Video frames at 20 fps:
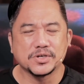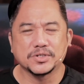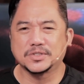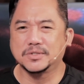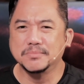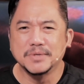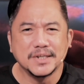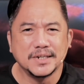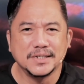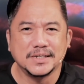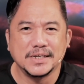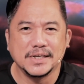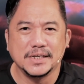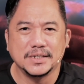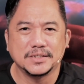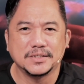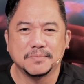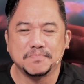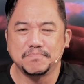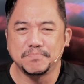amenities,
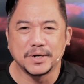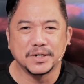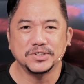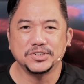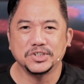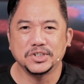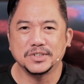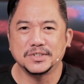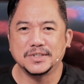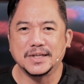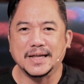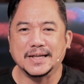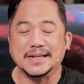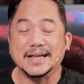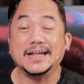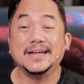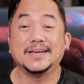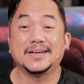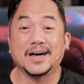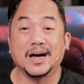the budget, and
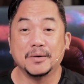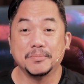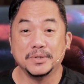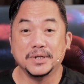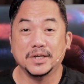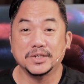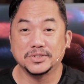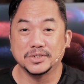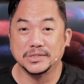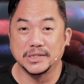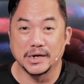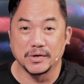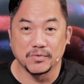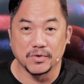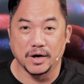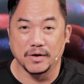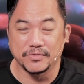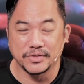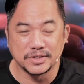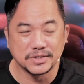any combination
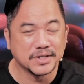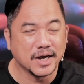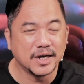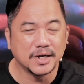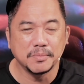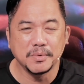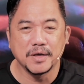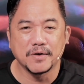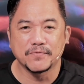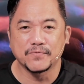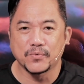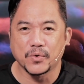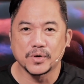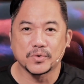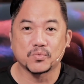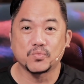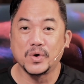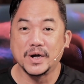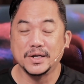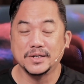thereof. There's got to be a Ford
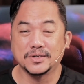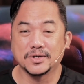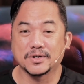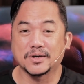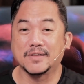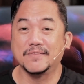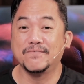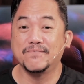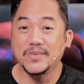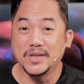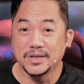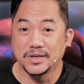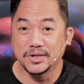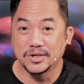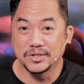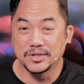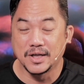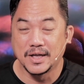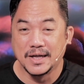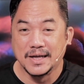Ranger
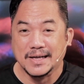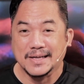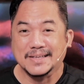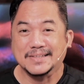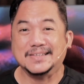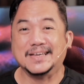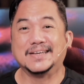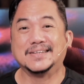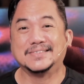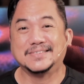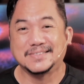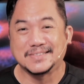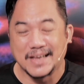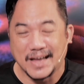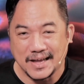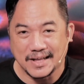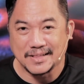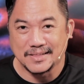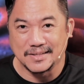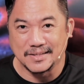configured
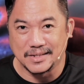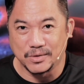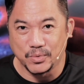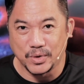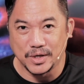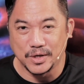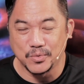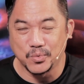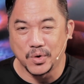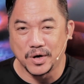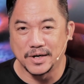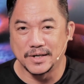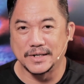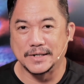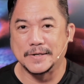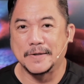exactly the way you want it.